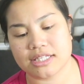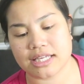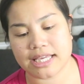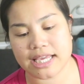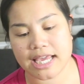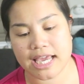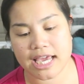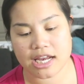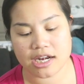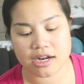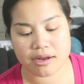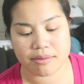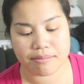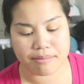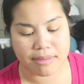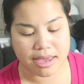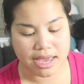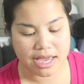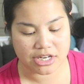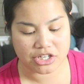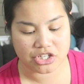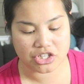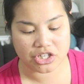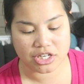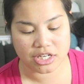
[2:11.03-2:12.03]
I can't
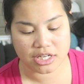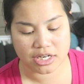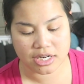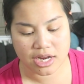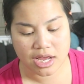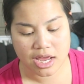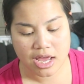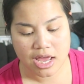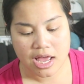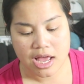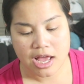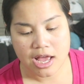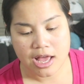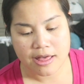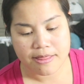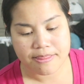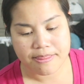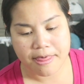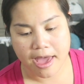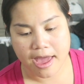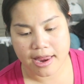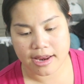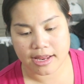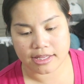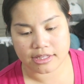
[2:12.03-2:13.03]
imagine
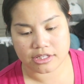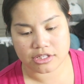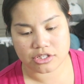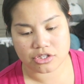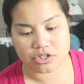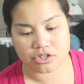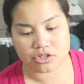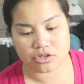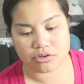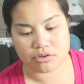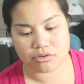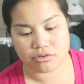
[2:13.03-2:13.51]
that it's